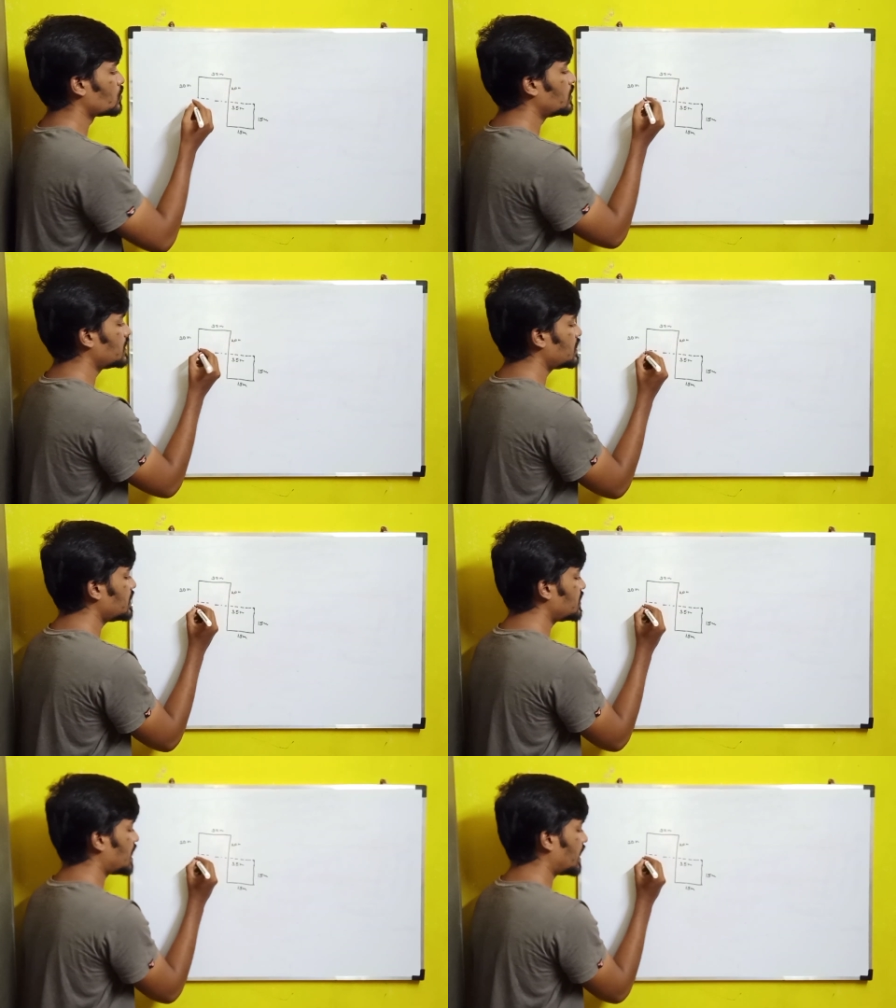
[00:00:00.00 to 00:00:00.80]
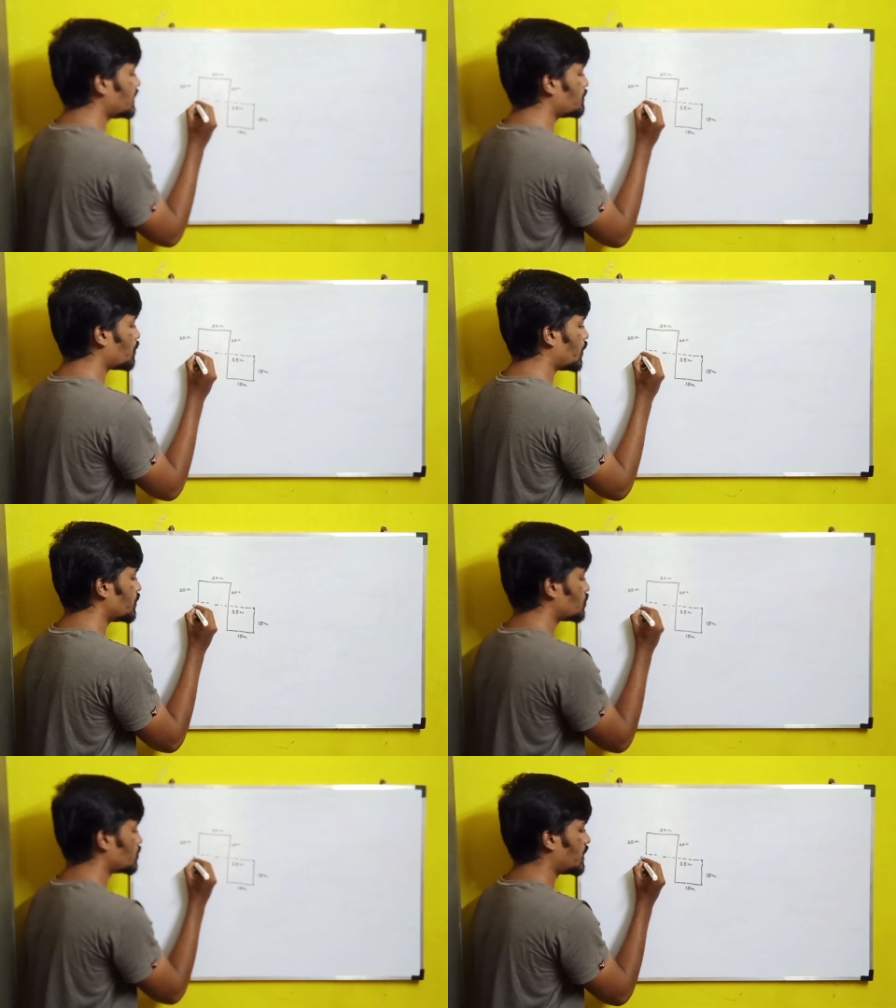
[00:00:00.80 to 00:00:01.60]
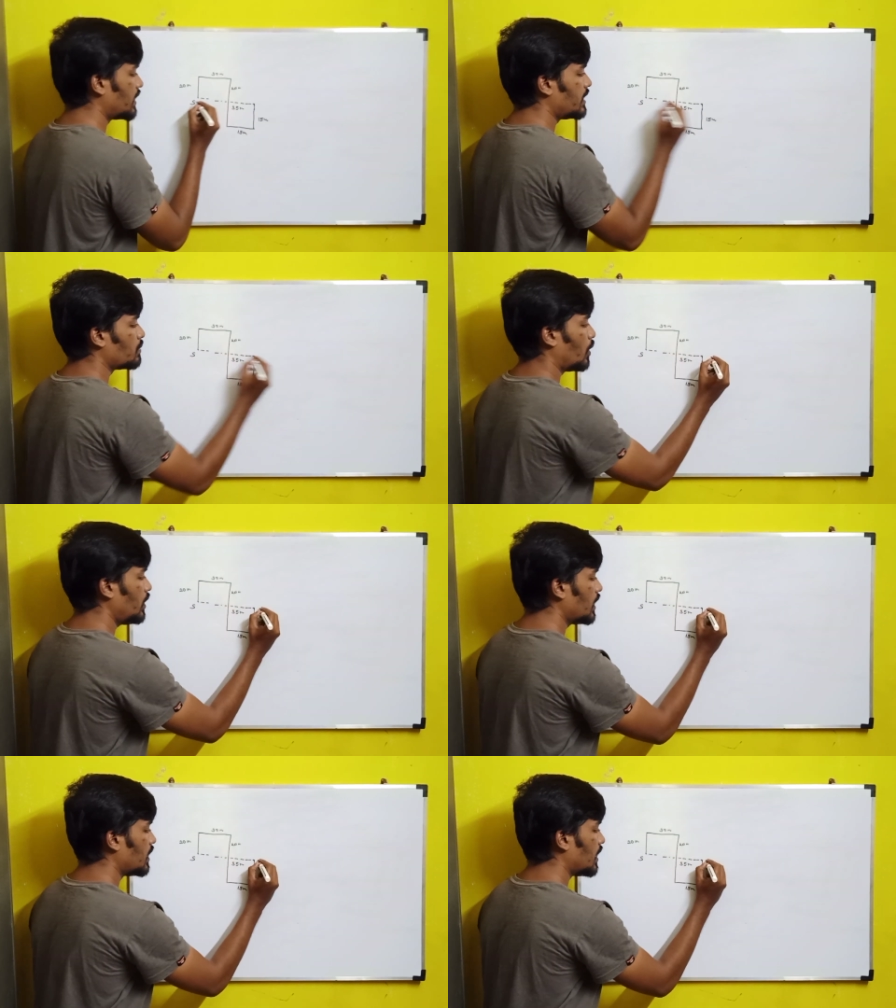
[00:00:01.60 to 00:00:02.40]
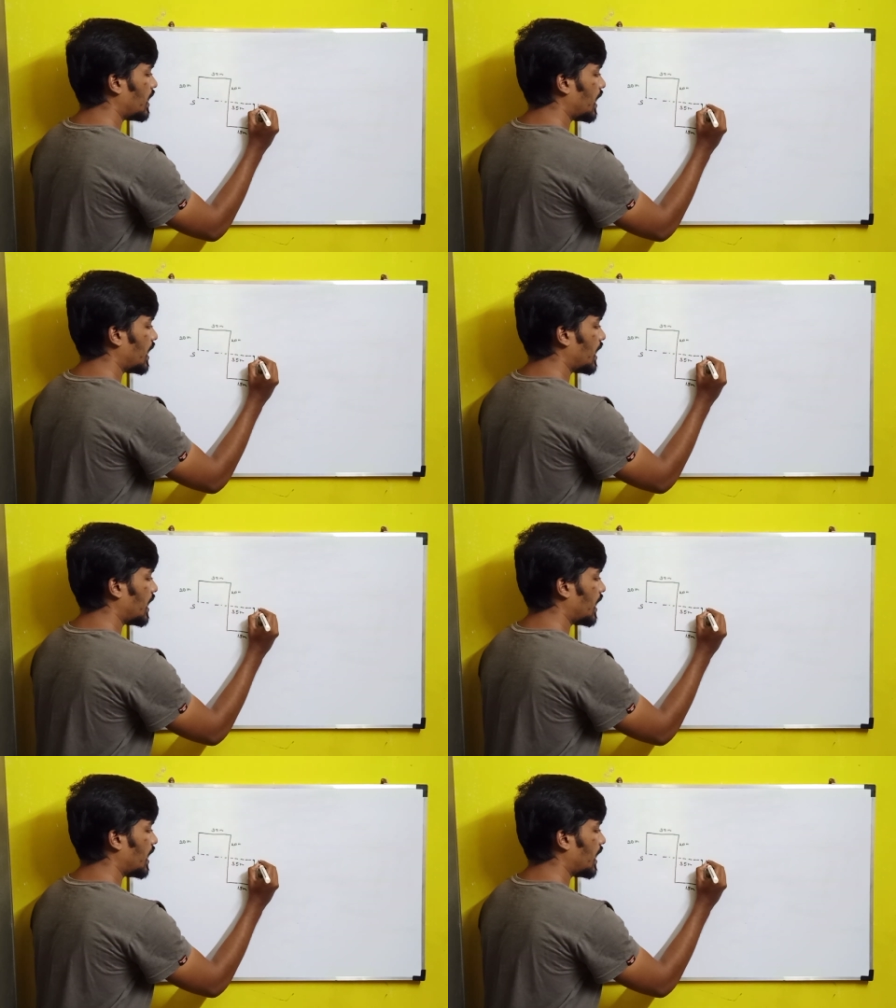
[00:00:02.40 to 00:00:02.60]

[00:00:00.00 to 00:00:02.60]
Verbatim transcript: So this is the starting point. So starting point